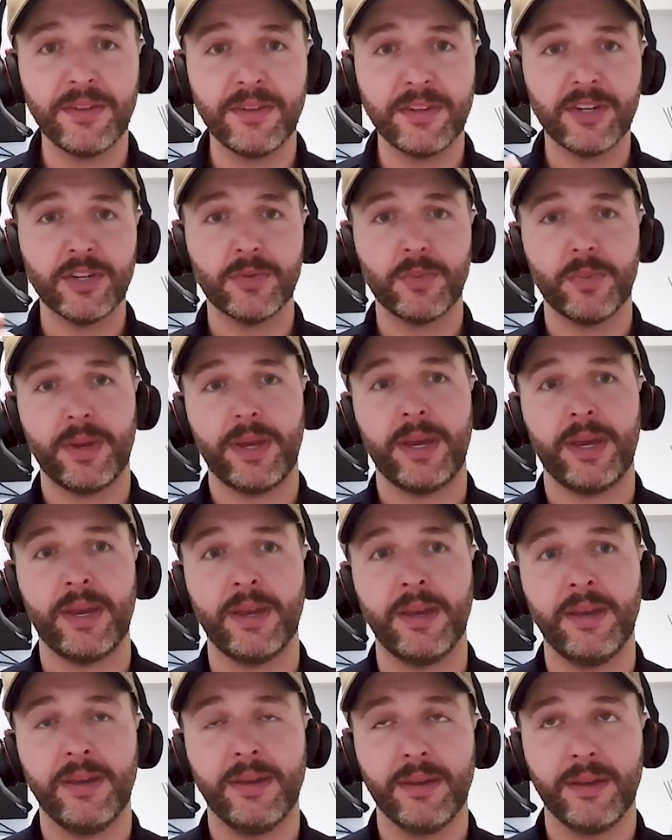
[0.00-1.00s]
And this is
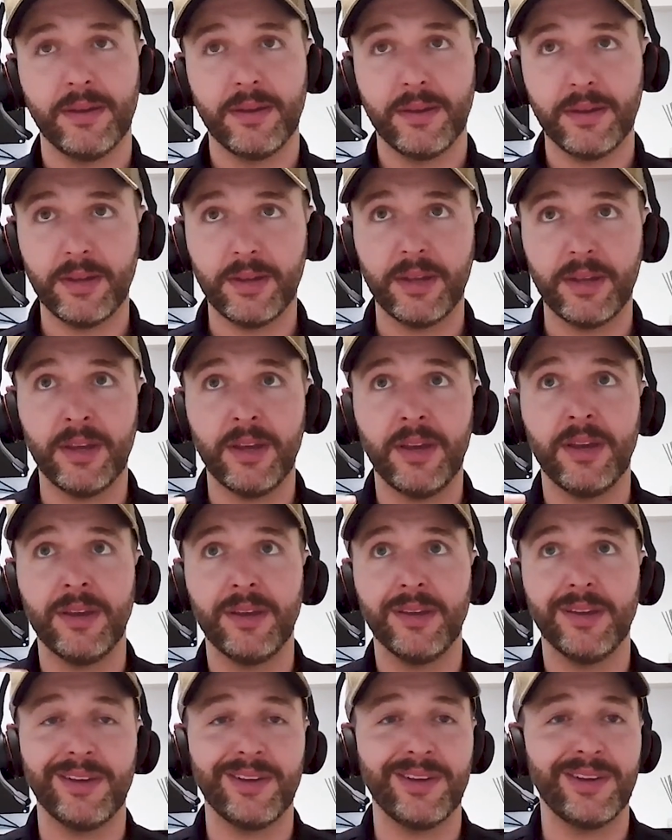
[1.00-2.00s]
where,
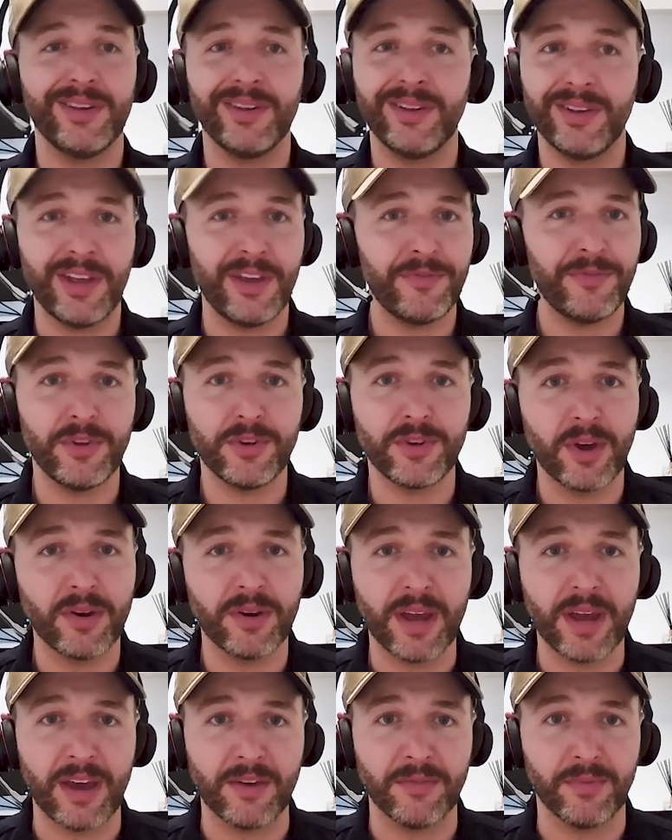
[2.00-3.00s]
if you
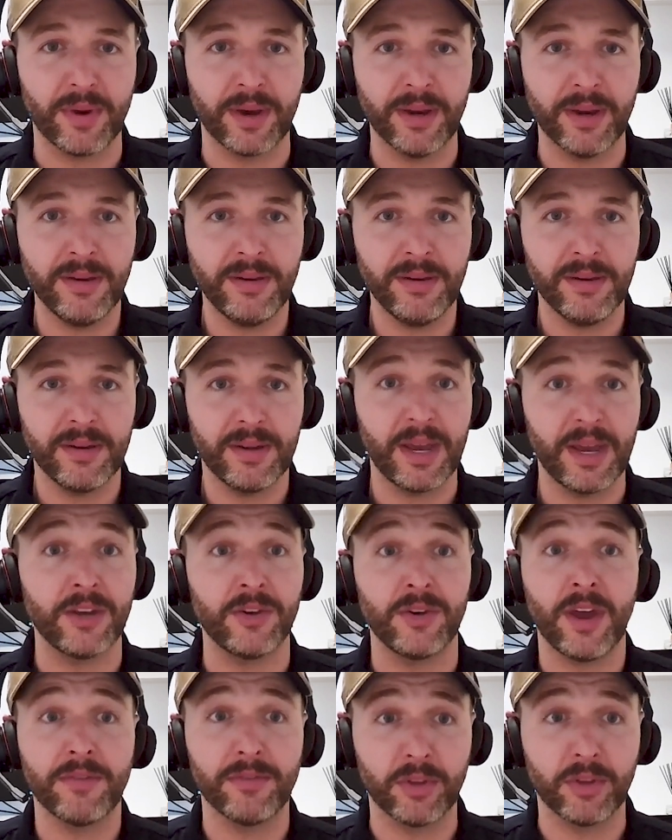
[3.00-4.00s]
don't have one
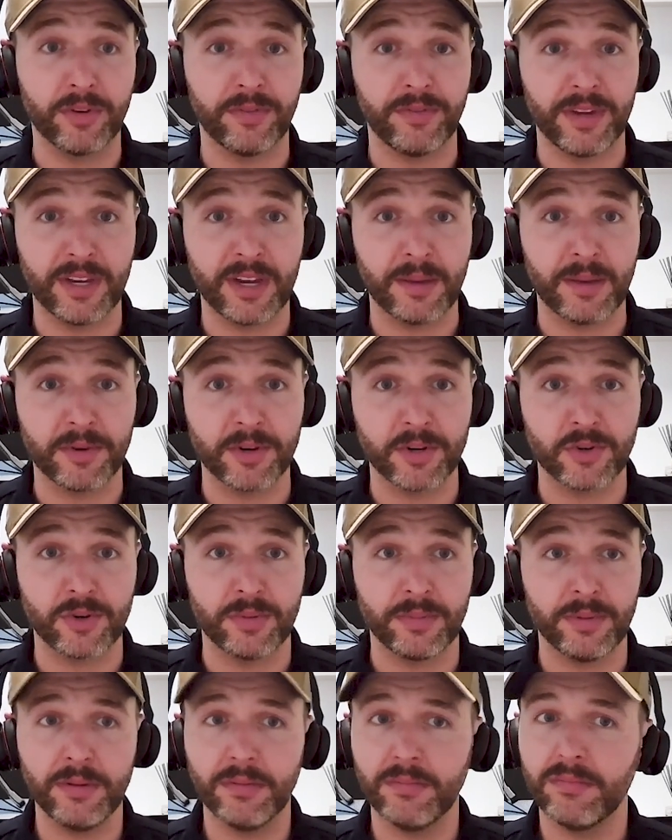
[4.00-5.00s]
and you have a lot of income to
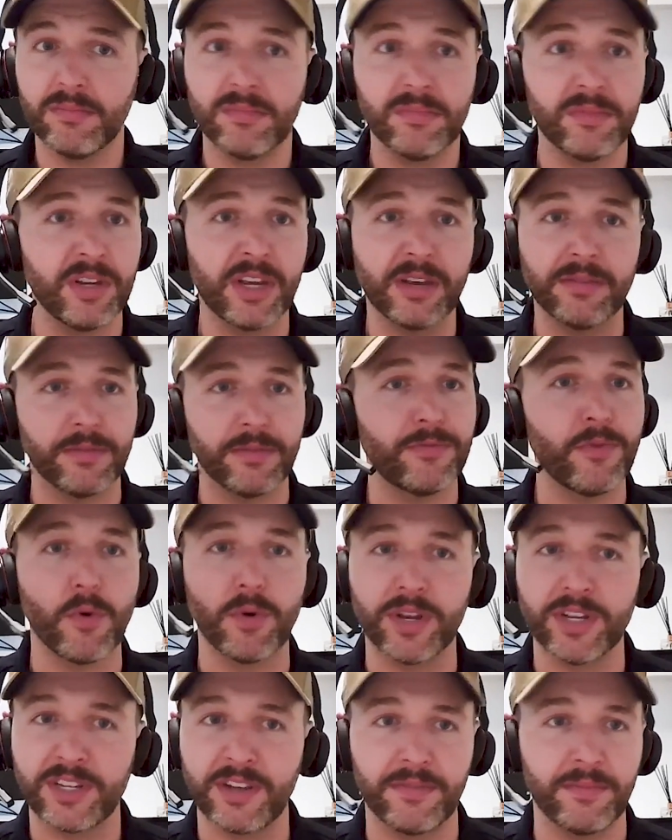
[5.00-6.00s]
distribute, you're given
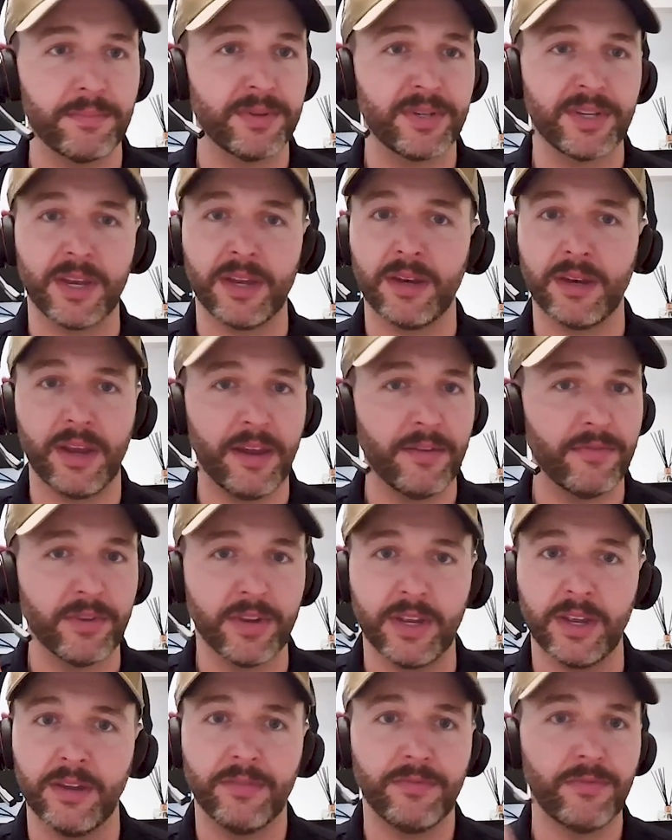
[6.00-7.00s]
47%
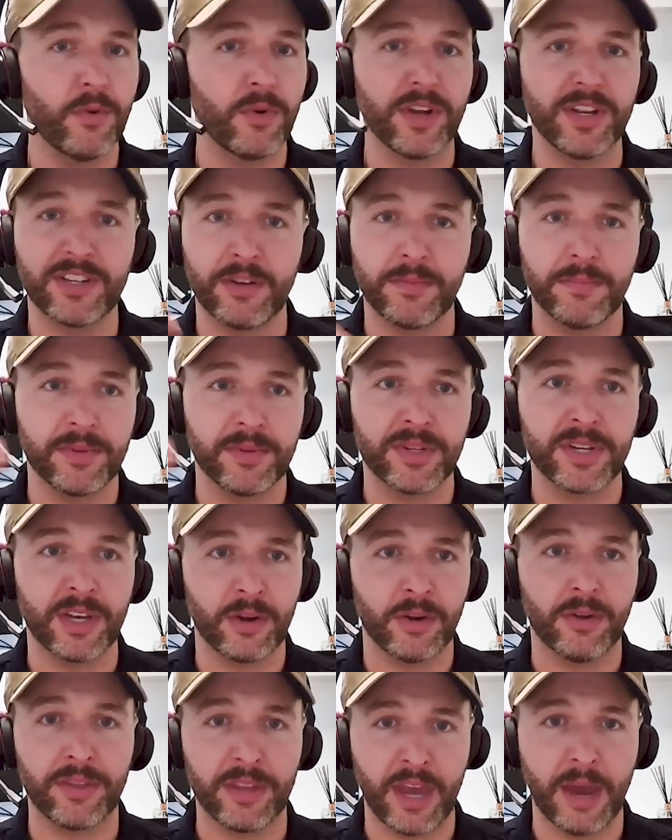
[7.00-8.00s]
every year,
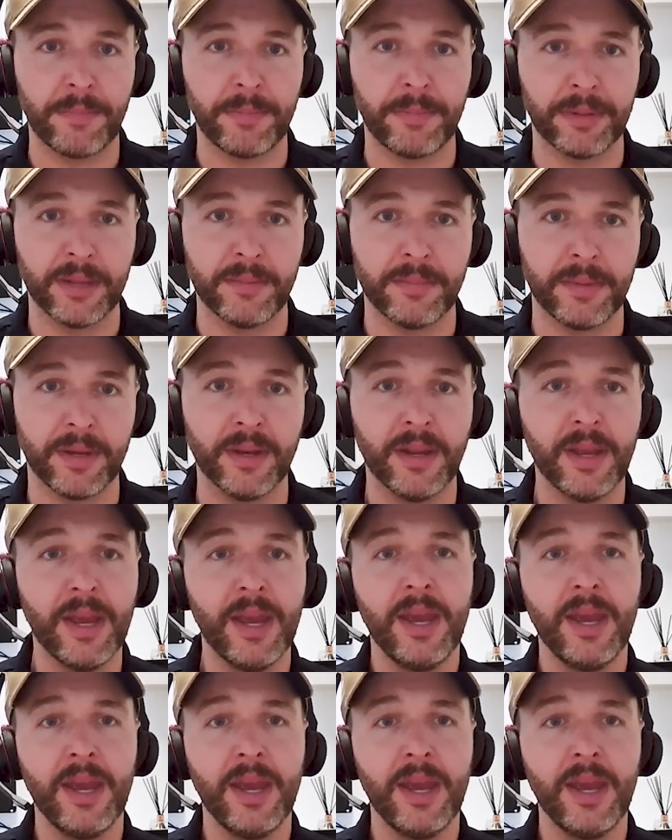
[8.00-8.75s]
47% on the upper limit.